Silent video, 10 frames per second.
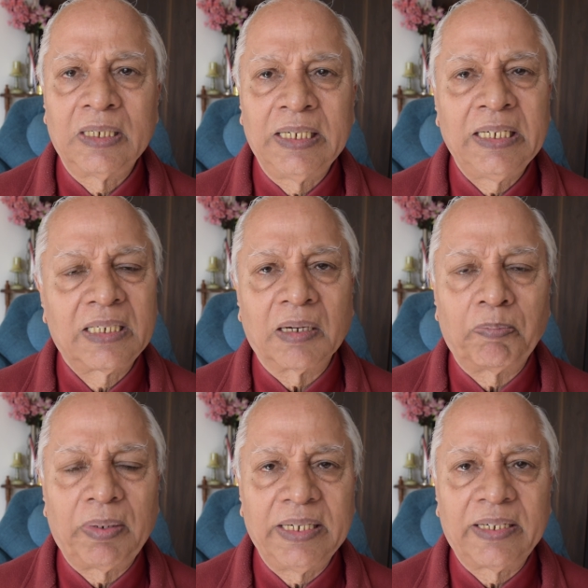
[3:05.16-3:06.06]

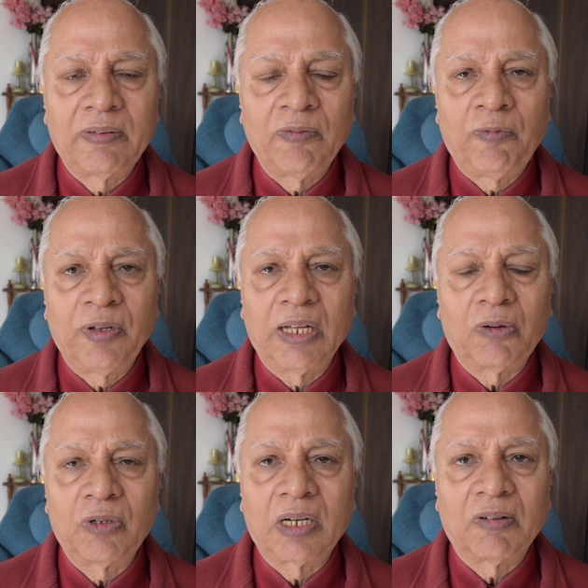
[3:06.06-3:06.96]
incomplete
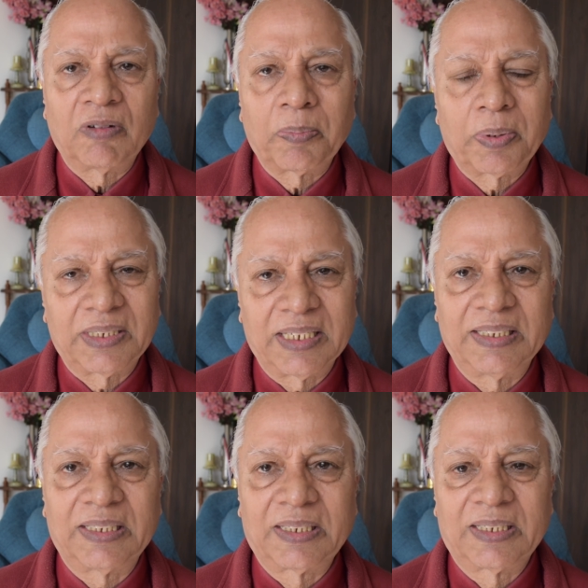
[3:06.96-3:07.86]
without our
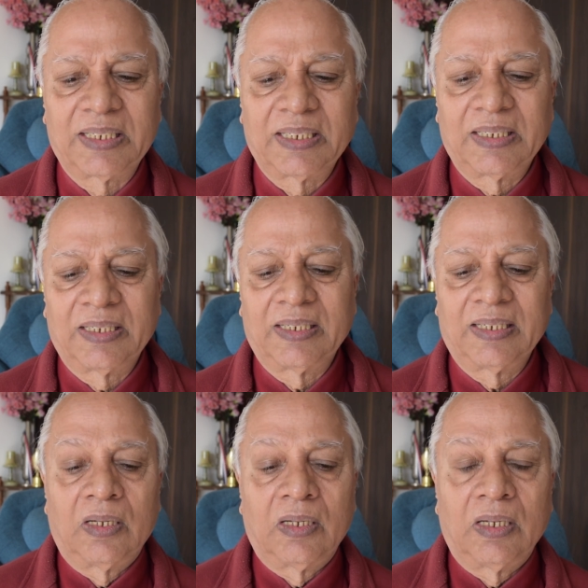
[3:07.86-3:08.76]
presence.
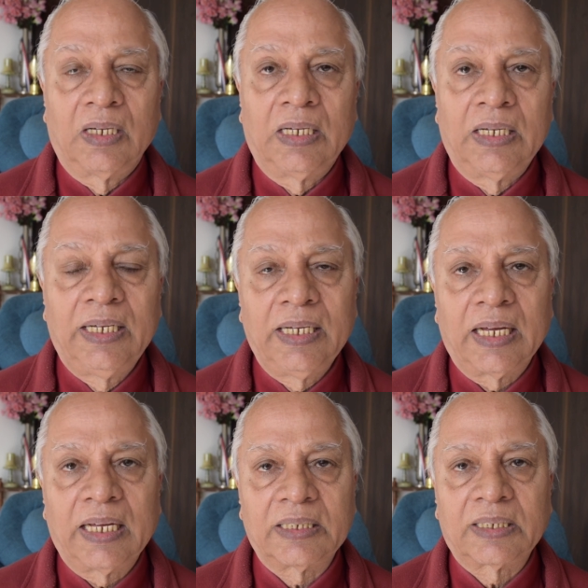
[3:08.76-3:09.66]
He
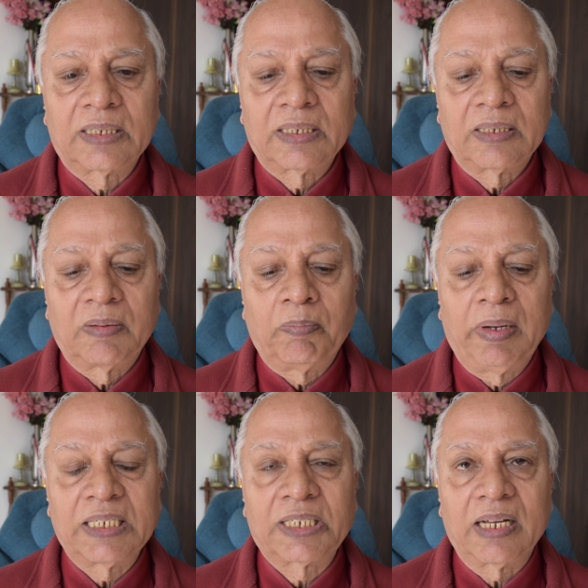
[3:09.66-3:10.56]
has
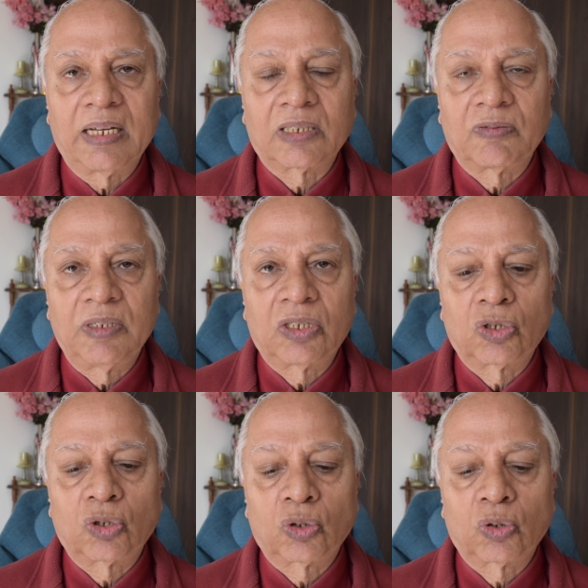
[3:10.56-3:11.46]
blessed us with
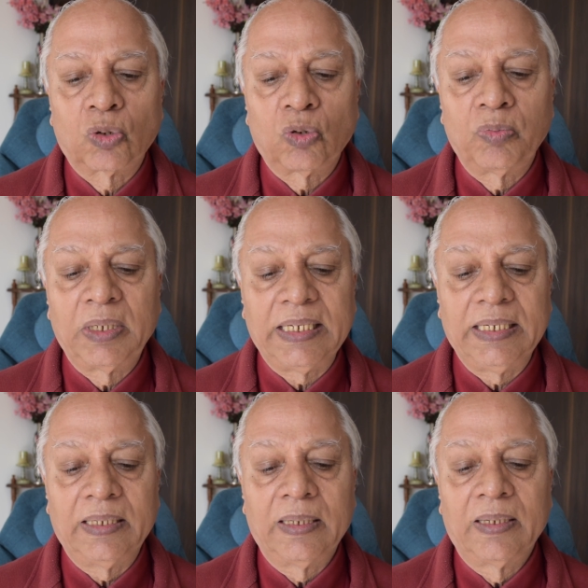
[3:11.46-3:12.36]
so
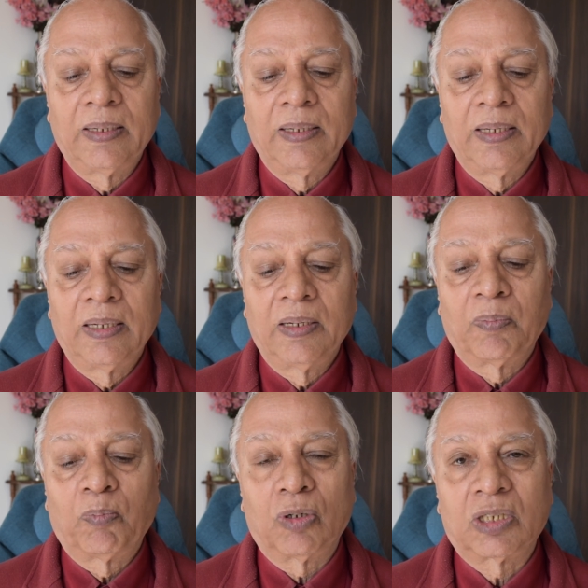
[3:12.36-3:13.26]
many
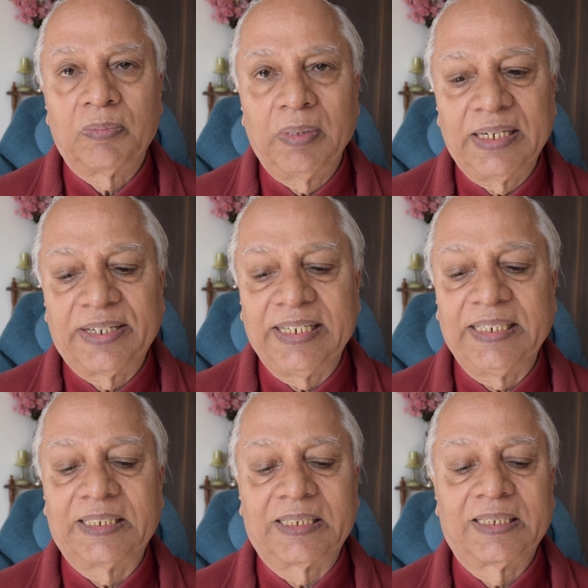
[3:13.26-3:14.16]

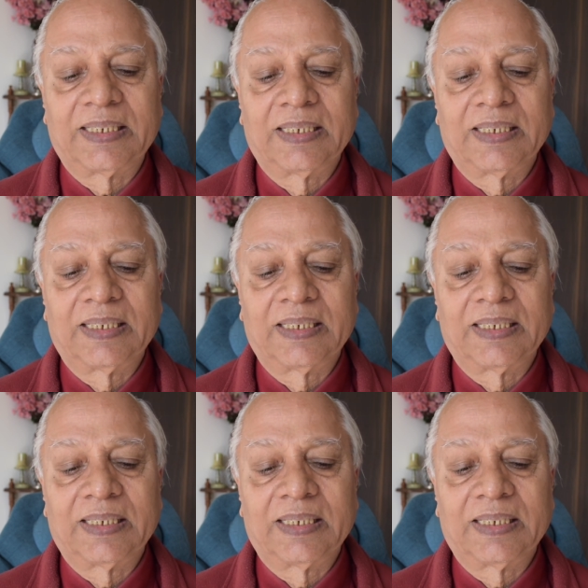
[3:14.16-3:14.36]
possibilities.